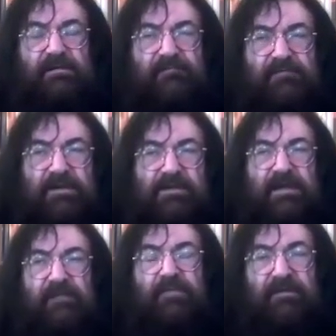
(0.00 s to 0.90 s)
to give an
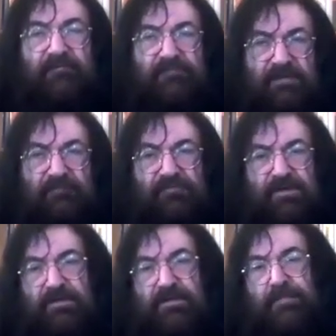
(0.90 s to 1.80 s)
example of
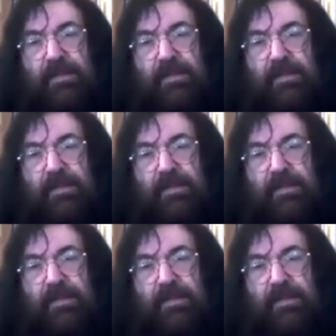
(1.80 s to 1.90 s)
difference.